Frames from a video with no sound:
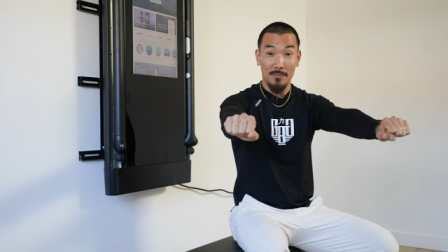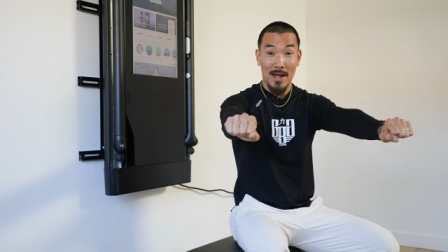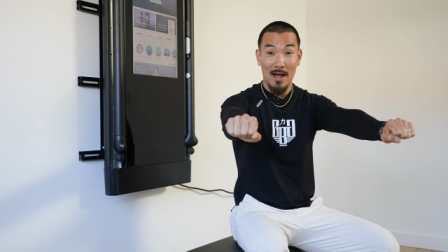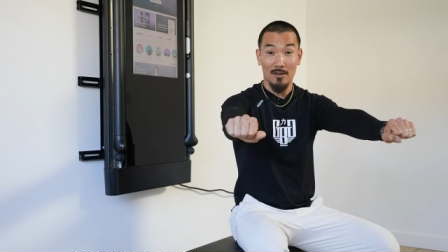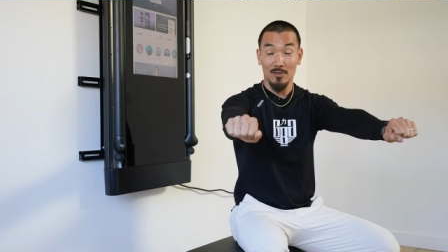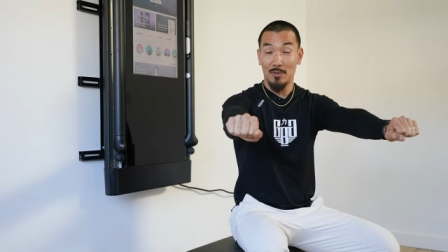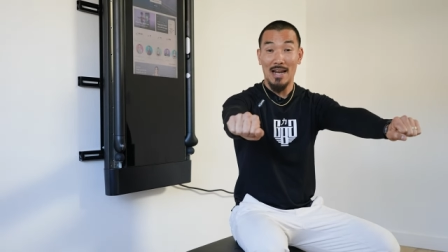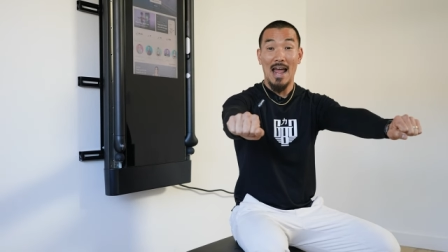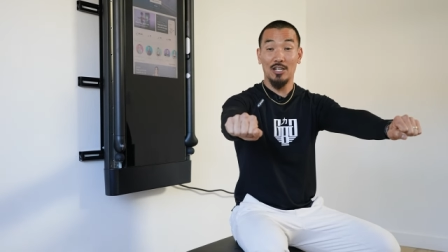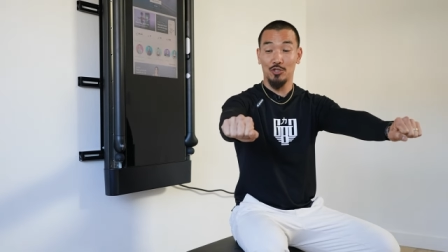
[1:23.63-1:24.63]
pounds, but
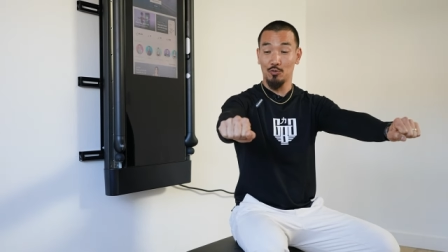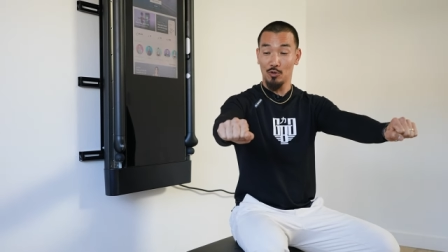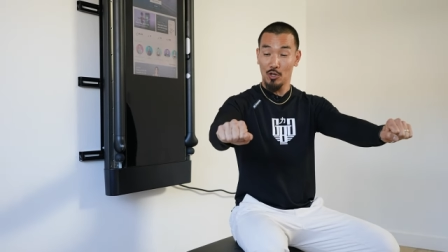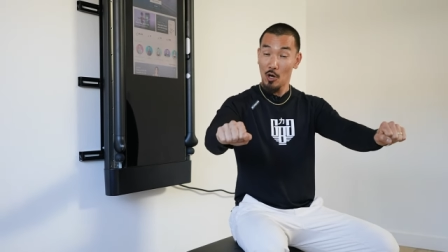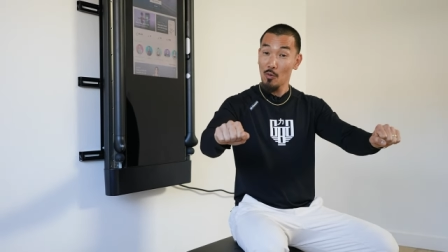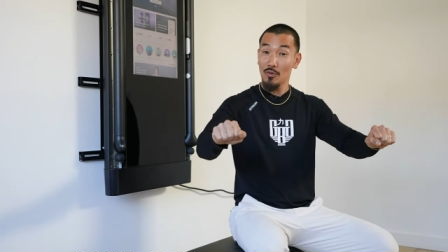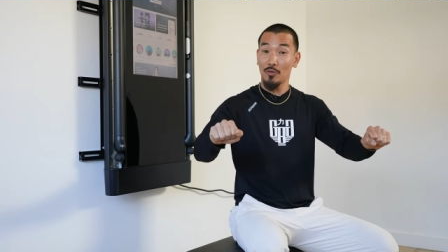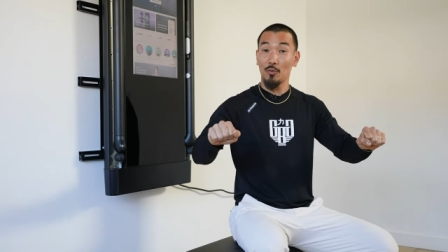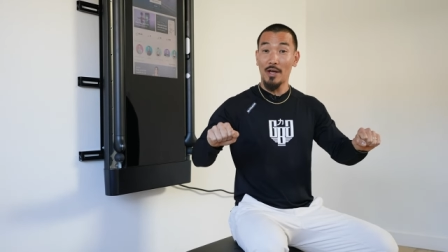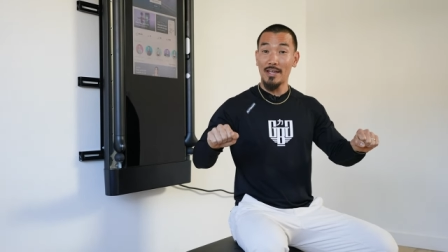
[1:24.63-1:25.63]
as you lower
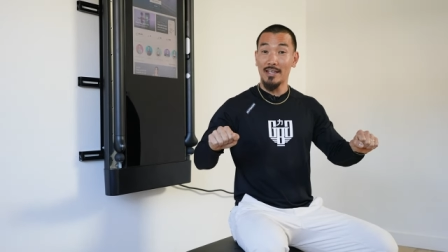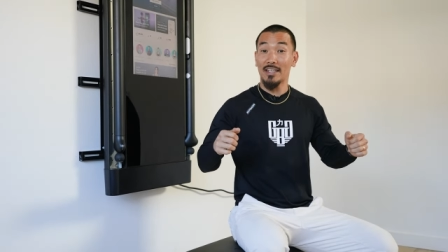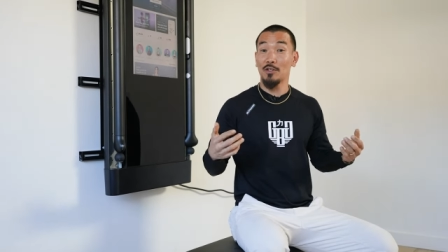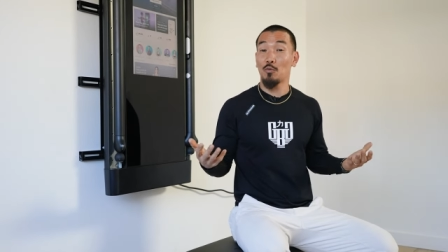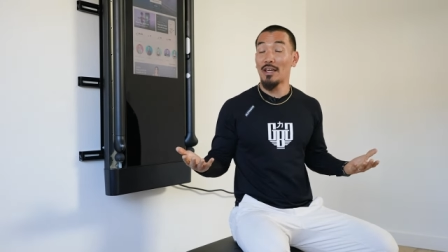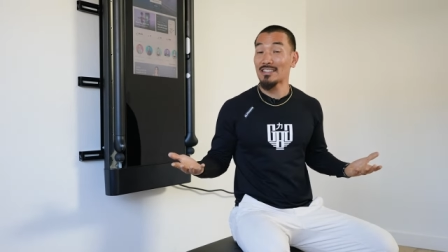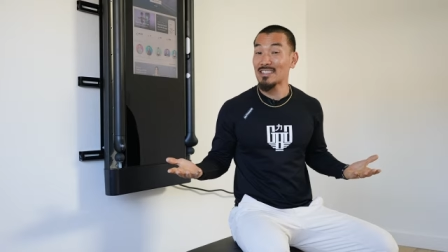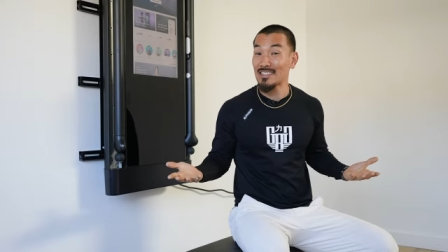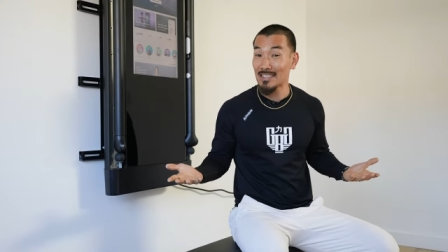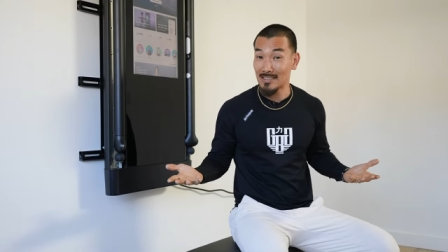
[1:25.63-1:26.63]
the weight, it could weigh
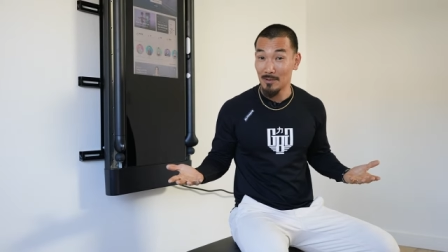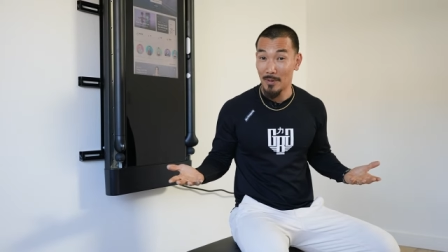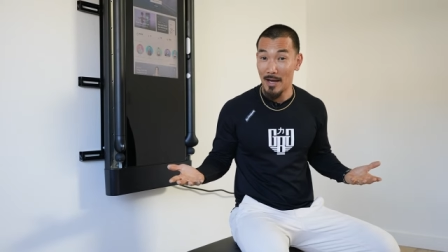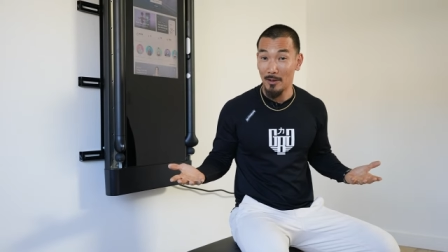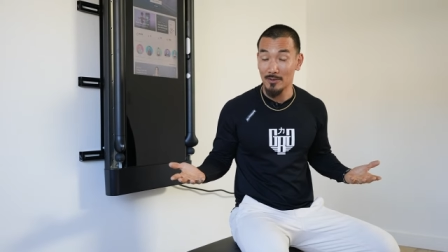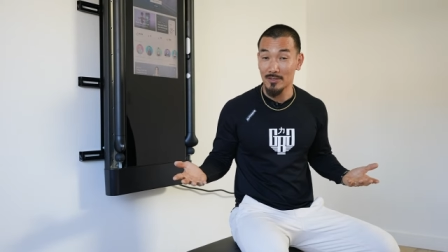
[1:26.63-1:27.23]
60 pounds.